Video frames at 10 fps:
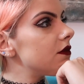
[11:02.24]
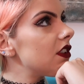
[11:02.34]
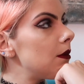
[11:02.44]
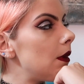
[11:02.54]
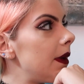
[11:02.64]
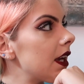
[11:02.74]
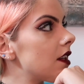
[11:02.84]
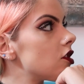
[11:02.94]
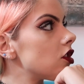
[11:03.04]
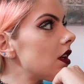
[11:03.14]
feeling a bit
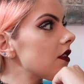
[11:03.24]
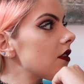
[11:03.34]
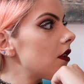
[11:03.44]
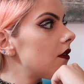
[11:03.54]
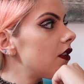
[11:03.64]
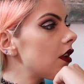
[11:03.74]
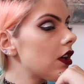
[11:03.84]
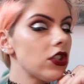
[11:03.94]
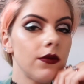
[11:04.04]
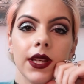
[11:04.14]
peckish now so i feel
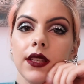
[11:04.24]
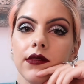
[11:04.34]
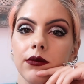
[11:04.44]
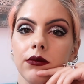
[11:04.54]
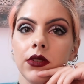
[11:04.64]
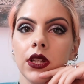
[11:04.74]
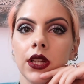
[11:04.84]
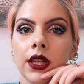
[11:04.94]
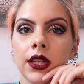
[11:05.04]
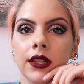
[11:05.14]
like i should make some
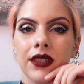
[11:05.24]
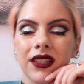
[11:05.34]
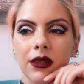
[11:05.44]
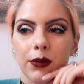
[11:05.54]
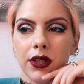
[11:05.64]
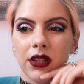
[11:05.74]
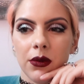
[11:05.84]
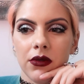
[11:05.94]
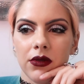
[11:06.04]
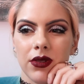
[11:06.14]
dinner but you
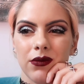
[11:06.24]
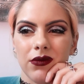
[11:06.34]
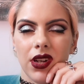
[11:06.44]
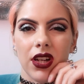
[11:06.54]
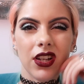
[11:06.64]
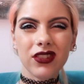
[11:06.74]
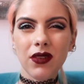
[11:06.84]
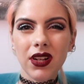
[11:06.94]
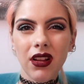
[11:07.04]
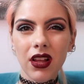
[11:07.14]
know we I
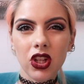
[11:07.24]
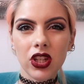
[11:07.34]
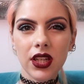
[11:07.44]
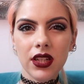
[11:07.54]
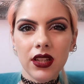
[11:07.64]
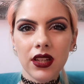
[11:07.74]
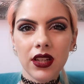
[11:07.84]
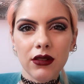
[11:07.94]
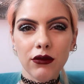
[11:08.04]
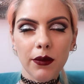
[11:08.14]
don't really like cooking
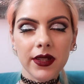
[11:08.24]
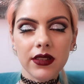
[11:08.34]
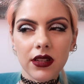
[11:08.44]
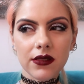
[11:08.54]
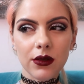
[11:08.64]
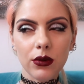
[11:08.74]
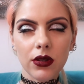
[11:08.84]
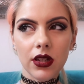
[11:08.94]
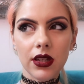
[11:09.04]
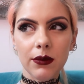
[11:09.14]
Robin does all
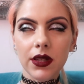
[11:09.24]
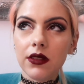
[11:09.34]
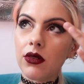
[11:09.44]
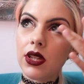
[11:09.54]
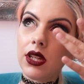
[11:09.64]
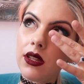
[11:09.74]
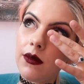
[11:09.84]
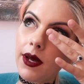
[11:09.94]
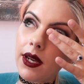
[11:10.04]
the cooking but he's not here he's